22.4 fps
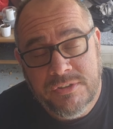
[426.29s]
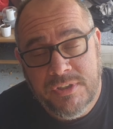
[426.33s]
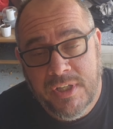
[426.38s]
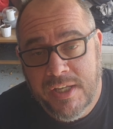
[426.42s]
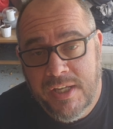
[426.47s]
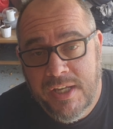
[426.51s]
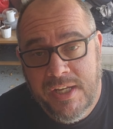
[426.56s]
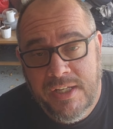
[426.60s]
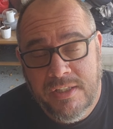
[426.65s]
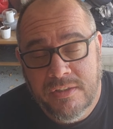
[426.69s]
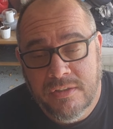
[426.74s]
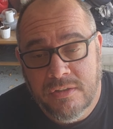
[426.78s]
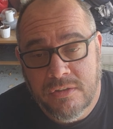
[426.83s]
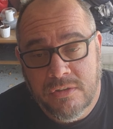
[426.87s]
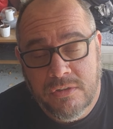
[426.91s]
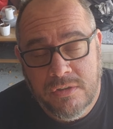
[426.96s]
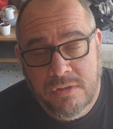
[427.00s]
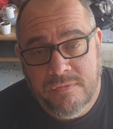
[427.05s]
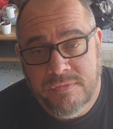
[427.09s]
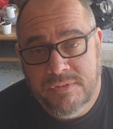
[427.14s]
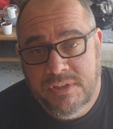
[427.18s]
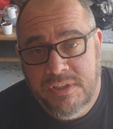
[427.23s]
I hate the
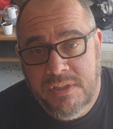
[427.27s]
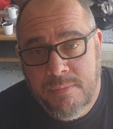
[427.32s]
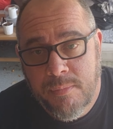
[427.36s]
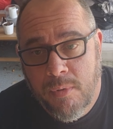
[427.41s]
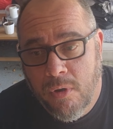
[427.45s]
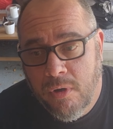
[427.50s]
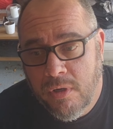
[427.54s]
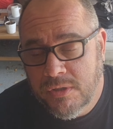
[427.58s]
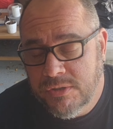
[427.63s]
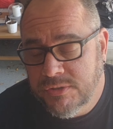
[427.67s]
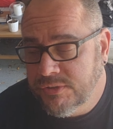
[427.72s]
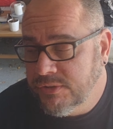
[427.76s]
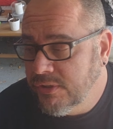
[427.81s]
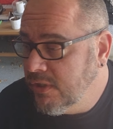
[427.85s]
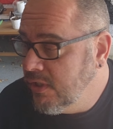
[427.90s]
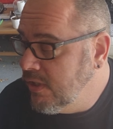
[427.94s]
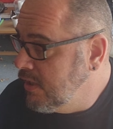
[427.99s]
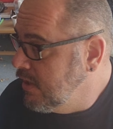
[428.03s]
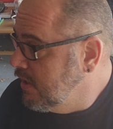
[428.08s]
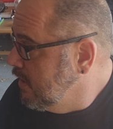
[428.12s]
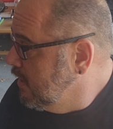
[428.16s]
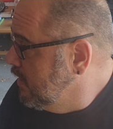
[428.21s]
look of T-bars.
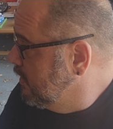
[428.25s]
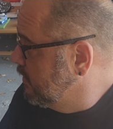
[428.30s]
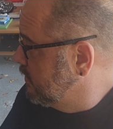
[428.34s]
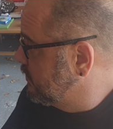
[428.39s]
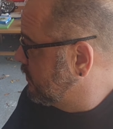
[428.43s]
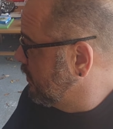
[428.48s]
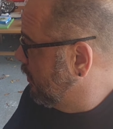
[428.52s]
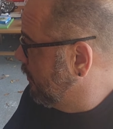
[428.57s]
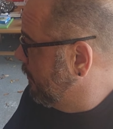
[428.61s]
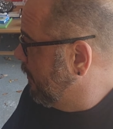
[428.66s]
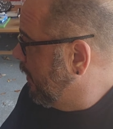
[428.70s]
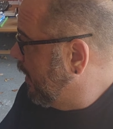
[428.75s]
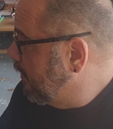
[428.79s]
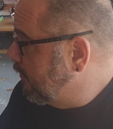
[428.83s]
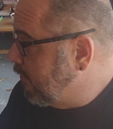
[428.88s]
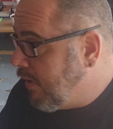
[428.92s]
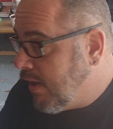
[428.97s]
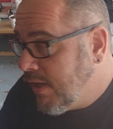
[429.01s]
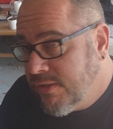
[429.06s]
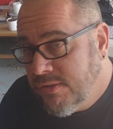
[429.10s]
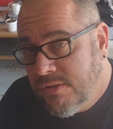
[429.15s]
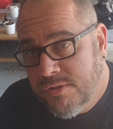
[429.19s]
So my
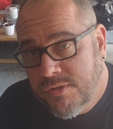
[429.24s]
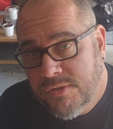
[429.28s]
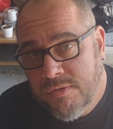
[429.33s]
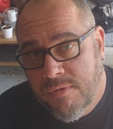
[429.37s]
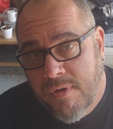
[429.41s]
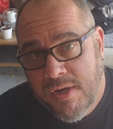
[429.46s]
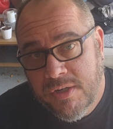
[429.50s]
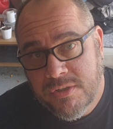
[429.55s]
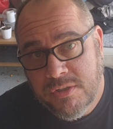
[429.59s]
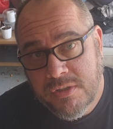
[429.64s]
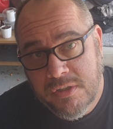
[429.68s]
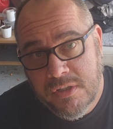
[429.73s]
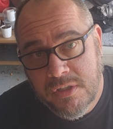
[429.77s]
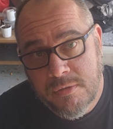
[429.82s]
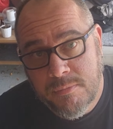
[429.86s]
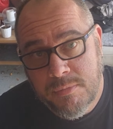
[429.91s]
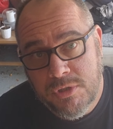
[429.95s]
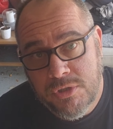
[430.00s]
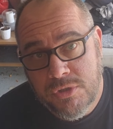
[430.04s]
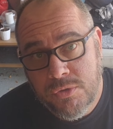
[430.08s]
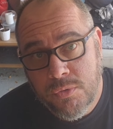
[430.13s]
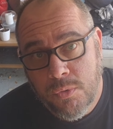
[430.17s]
risers are actually going to
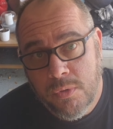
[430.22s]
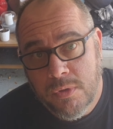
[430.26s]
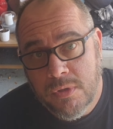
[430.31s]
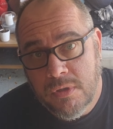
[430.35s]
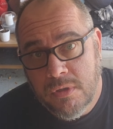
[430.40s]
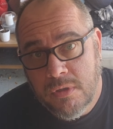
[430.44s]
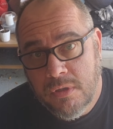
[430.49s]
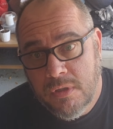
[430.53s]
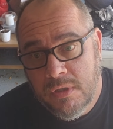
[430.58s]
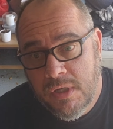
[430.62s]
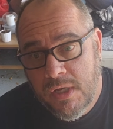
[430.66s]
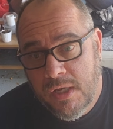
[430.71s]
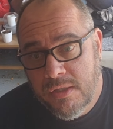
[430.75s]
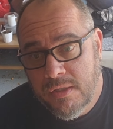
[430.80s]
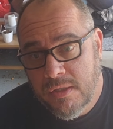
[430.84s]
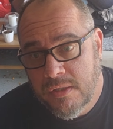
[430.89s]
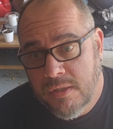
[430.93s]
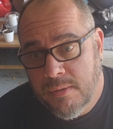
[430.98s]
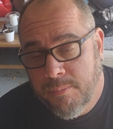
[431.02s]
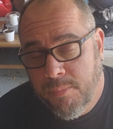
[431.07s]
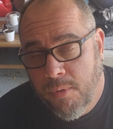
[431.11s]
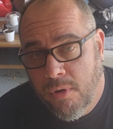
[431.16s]
be shorter, and
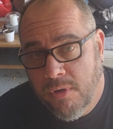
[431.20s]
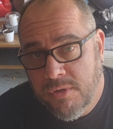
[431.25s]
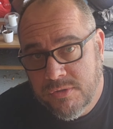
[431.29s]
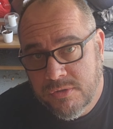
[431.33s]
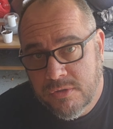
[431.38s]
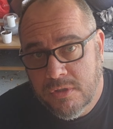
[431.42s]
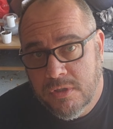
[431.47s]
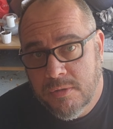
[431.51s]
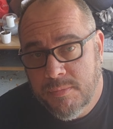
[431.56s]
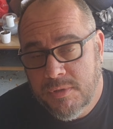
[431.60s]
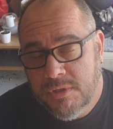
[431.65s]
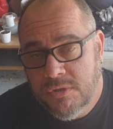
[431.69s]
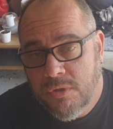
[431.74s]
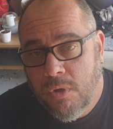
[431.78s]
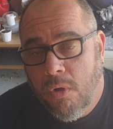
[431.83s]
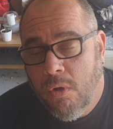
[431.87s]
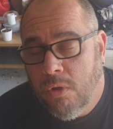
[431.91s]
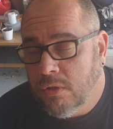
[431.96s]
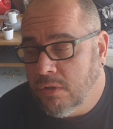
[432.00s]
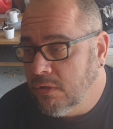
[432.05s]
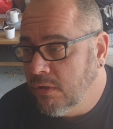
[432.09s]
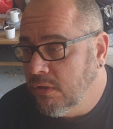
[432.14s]
then the bars are going to be
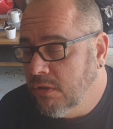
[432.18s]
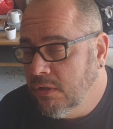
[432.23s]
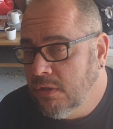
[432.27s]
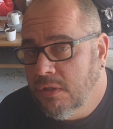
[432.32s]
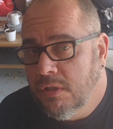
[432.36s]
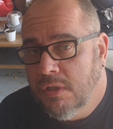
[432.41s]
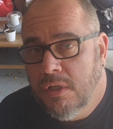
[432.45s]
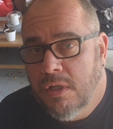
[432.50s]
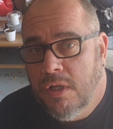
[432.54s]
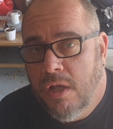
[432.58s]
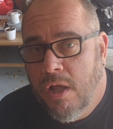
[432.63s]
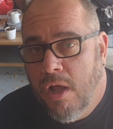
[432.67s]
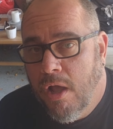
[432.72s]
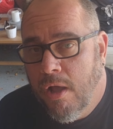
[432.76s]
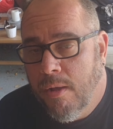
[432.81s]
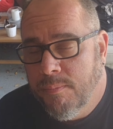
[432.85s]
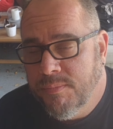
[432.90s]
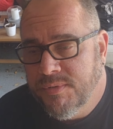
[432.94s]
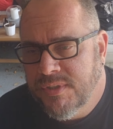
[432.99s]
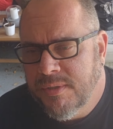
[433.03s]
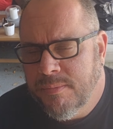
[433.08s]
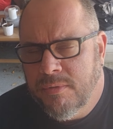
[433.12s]
taller,
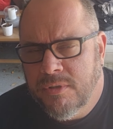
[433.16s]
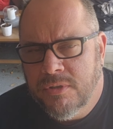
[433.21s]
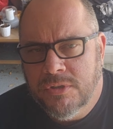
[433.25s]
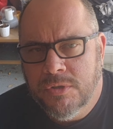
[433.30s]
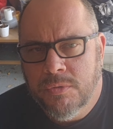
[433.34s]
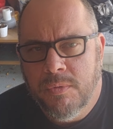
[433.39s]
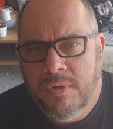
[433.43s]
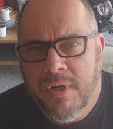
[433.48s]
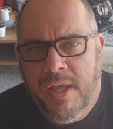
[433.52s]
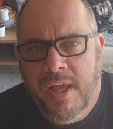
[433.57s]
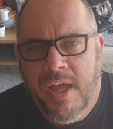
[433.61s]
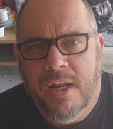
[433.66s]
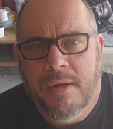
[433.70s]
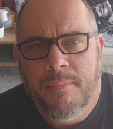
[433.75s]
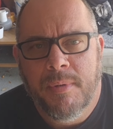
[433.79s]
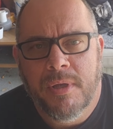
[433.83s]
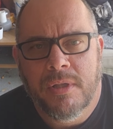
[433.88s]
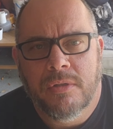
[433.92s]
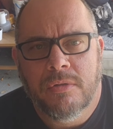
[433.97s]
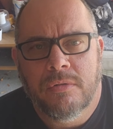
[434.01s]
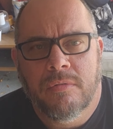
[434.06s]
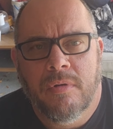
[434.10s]
similar to what I had on my
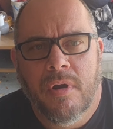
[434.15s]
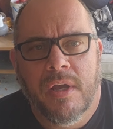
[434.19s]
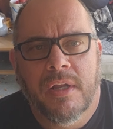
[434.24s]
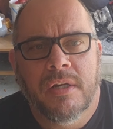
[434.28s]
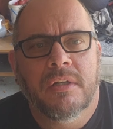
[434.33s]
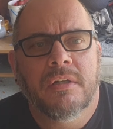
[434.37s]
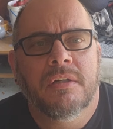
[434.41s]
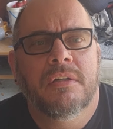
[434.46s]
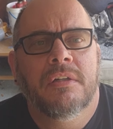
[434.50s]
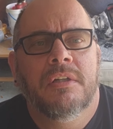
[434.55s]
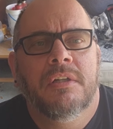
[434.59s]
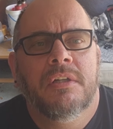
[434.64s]
lowrider.